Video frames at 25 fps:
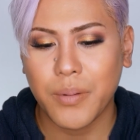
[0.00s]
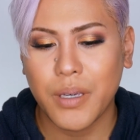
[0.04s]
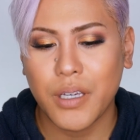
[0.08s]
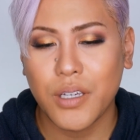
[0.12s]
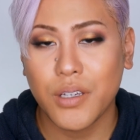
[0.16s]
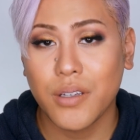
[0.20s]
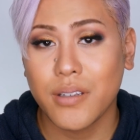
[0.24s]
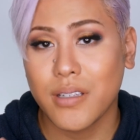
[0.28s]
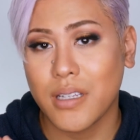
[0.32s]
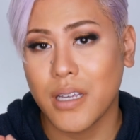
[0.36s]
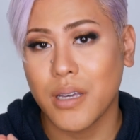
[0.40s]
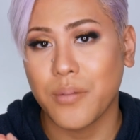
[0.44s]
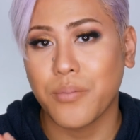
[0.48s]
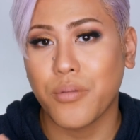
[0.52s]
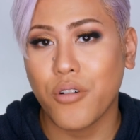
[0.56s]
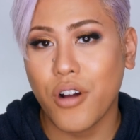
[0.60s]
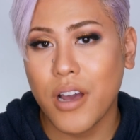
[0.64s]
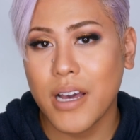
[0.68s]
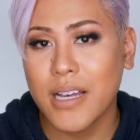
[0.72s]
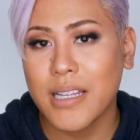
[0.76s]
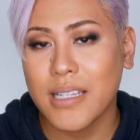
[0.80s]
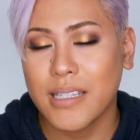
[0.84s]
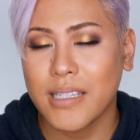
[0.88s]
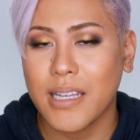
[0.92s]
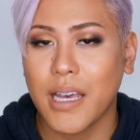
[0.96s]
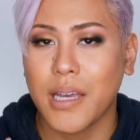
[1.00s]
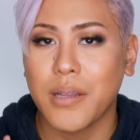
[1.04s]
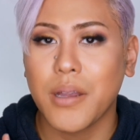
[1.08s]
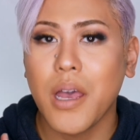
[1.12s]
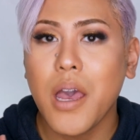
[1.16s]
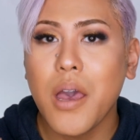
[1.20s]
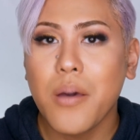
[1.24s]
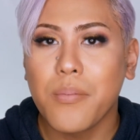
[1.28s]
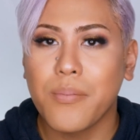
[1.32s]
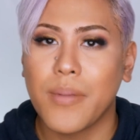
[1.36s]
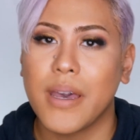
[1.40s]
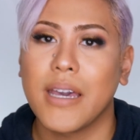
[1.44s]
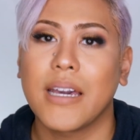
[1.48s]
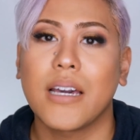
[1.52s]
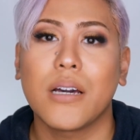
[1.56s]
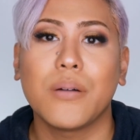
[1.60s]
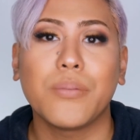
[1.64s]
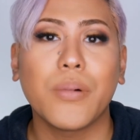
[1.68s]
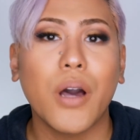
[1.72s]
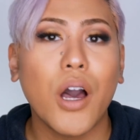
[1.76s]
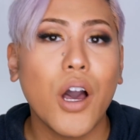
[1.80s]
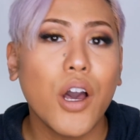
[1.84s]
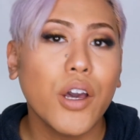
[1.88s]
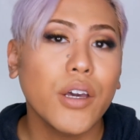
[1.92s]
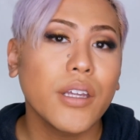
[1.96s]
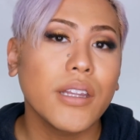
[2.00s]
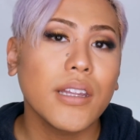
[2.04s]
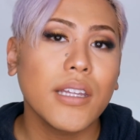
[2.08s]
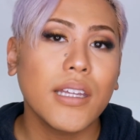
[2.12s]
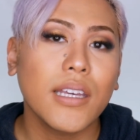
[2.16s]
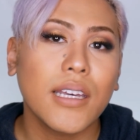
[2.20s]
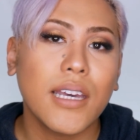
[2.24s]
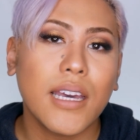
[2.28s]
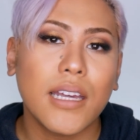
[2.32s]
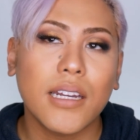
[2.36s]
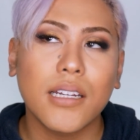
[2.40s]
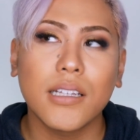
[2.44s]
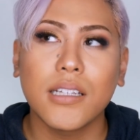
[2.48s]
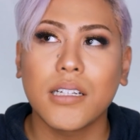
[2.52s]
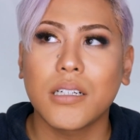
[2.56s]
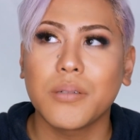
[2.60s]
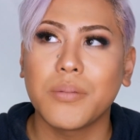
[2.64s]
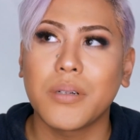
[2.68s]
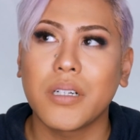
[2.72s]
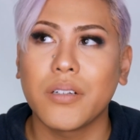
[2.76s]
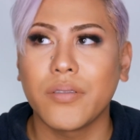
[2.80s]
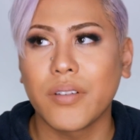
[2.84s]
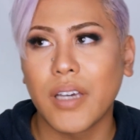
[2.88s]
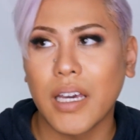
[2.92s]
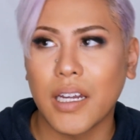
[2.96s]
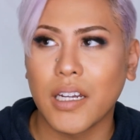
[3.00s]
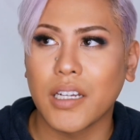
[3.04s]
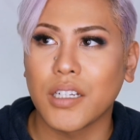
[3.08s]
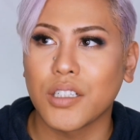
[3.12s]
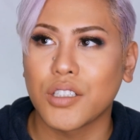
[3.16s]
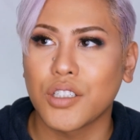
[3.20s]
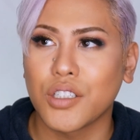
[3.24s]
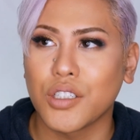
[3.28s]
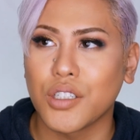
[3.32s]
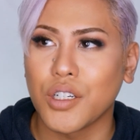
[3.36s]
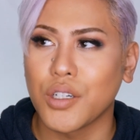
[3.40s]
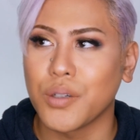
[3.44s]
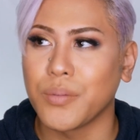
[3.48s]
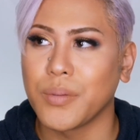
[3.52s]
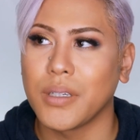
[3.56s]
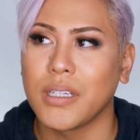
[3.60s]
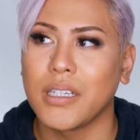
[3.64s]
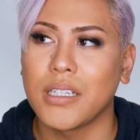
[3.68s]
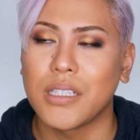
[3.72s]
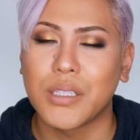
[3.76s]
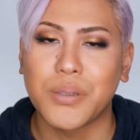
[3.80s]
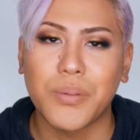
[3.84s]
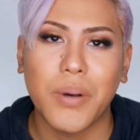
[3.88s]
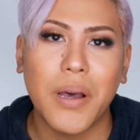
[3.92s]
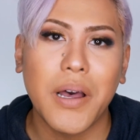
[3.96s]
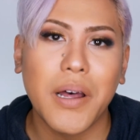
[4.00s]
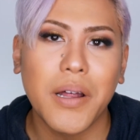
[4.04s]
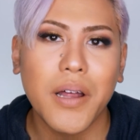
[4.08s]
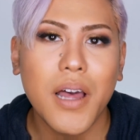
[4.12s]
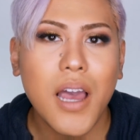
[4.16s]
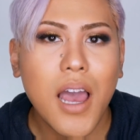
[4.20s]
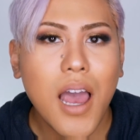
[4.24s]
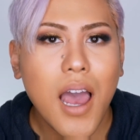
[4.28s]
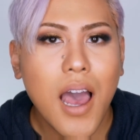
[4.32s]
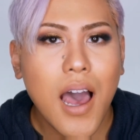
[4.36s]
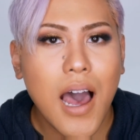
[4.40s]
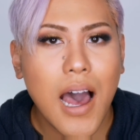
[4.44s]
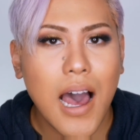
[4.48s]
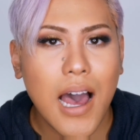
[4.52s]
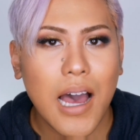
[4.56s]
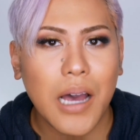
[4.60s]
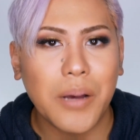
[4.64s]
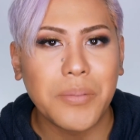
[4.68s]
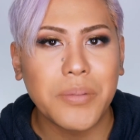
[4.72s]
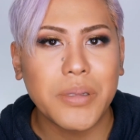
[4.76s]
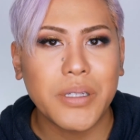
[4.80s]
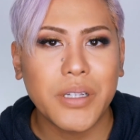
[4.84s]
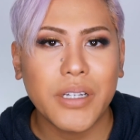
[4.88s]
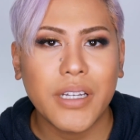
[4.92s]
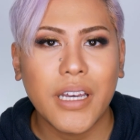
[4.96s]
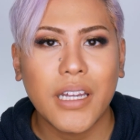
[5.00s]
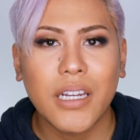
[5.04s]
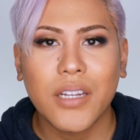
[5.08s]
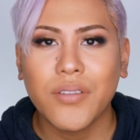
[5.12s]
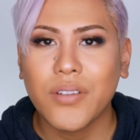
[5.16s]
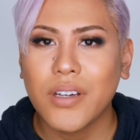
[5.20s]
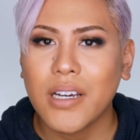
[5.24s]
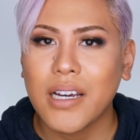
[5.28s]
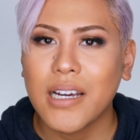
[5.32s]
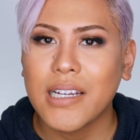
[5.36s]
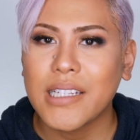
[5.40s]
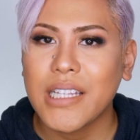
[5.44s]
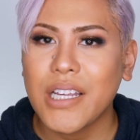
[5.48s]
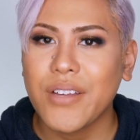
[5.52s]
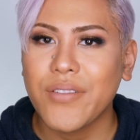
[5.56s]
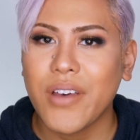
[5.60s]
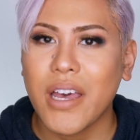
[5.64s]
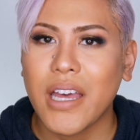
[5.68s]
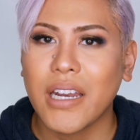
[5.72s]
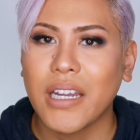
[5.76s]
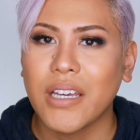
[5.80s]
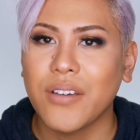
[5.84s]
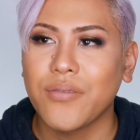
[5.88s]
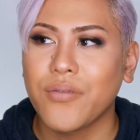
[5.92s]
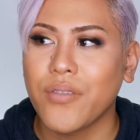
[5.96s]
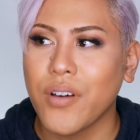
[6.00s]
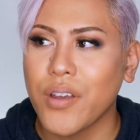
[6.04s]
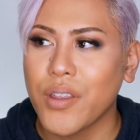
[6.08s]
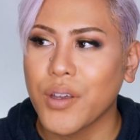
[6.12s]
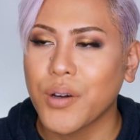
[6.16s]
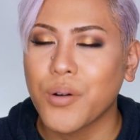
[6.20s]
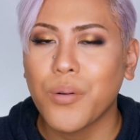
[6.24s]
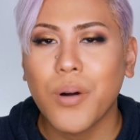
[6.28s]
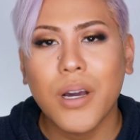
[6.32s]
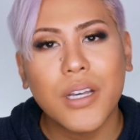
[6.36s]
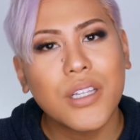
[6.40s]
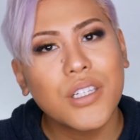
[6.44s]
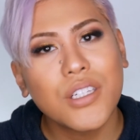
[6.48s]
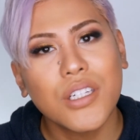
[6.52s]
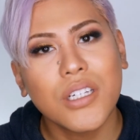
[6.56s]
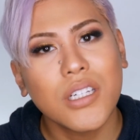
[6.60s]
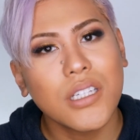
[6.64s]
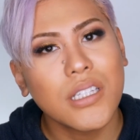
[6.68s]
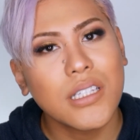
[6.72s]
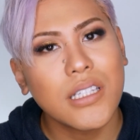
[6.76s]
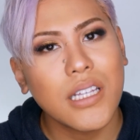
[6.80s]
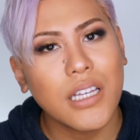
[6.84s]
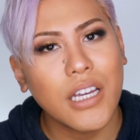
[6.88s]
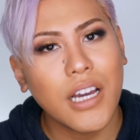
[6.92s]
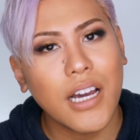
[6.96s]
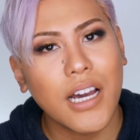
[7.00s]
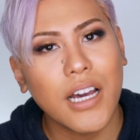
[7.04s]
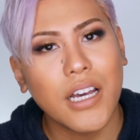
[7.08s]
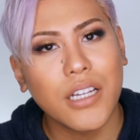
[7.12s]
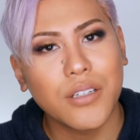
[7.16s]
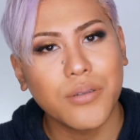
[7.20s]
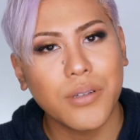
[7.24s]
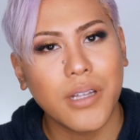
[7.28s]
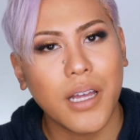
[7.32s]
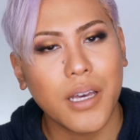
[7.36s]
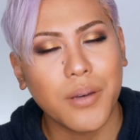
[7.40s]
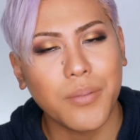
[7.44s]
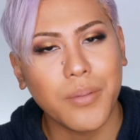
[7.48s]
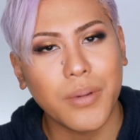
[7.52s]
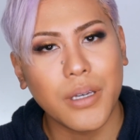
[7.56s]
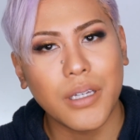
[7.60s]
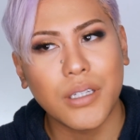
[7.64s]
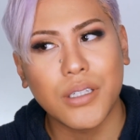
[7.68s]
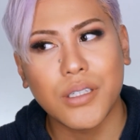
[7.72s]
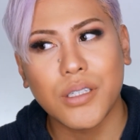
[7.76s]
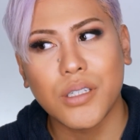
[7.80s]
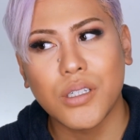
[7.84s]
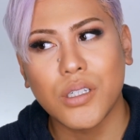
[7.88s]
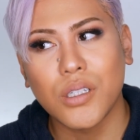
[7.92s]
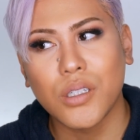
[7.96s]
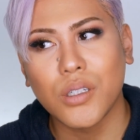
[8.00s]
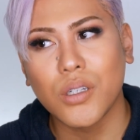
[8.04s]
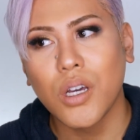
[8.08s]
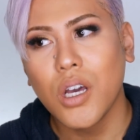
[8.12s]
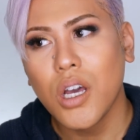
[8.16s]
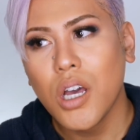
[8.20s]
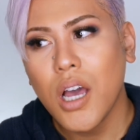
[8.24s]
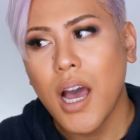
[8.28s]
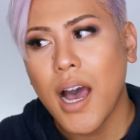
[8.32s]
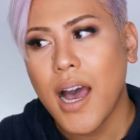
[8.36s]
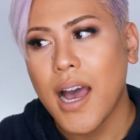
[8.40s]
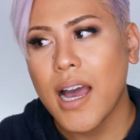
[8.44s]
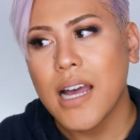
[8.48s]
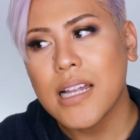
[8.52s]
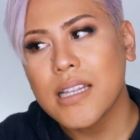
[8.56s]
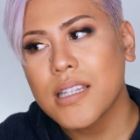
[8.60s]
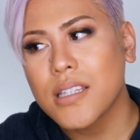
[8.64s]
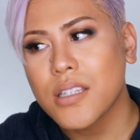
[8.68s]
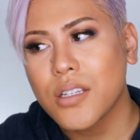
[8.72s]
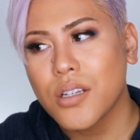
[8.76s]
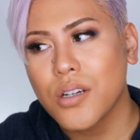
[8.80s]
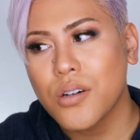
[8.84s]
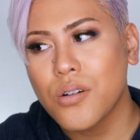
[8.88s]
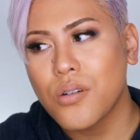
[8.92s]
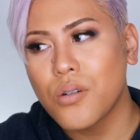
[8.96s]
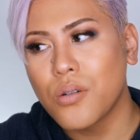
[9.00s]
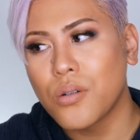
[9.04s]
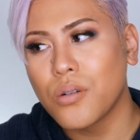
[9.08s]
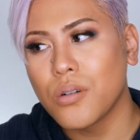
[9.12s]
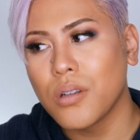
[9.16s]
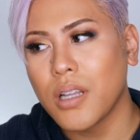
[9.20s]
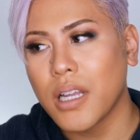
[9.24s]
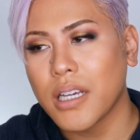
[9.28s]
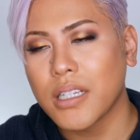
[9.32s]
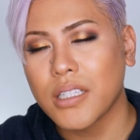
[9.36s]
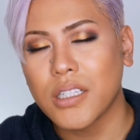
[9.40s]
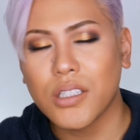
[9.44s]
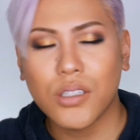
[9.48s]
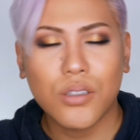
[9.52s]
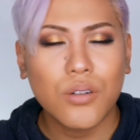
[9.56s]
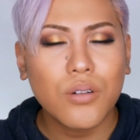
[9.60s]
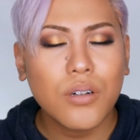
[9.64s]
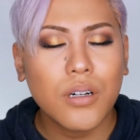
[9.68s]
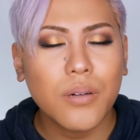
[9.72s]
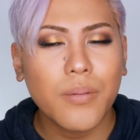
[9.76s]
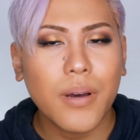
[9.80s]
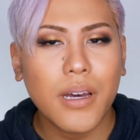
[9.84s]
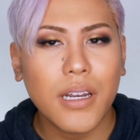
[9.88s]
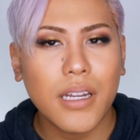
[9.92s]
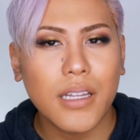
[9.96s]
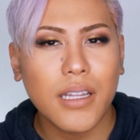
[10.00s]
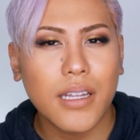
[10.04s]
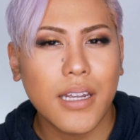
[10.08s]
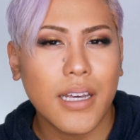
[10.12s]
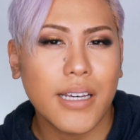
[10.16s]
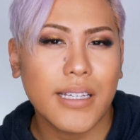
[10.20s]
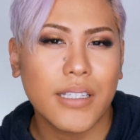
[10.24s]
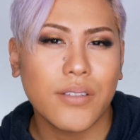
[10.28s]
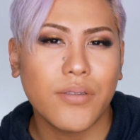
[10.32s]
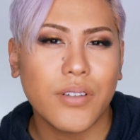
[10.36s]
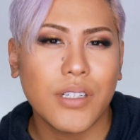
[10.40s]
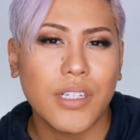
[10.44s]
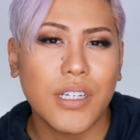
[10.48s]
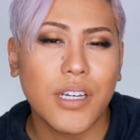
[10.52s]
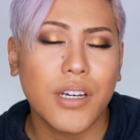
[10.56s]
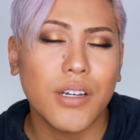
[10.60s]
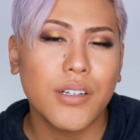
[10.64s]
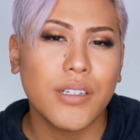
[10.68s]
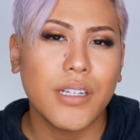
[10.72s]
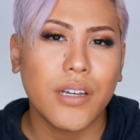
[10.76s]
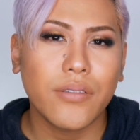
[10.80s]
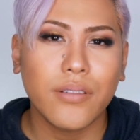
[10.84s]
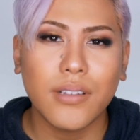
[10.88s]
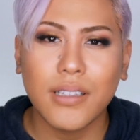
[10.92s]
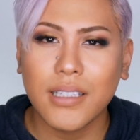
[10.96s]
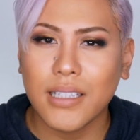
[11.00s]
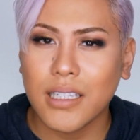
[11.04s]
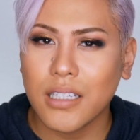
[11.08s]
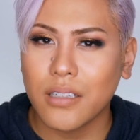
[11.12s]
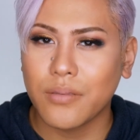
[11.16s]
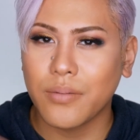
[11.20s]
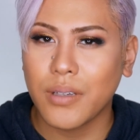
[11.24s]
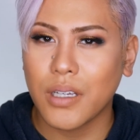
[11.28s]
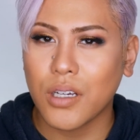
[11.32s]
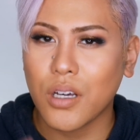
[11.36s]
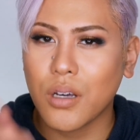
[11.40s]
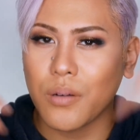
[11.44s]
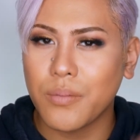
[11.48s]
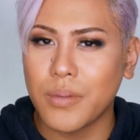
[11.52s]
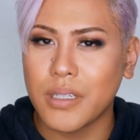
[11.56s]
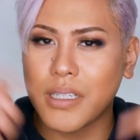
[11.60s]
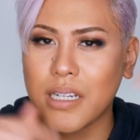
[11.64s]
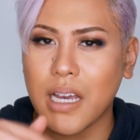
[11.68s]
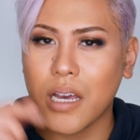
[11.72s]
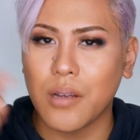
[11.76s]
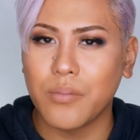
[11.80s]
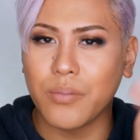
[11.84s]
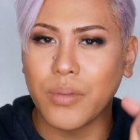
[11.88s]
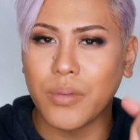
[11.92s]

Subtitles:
me using Priceline makeup only, and a little bit of getting to know me as well. So again, if you guys have any further questions that you guys would like me to answer or like just talk about in the next video, definitely leave me a comment down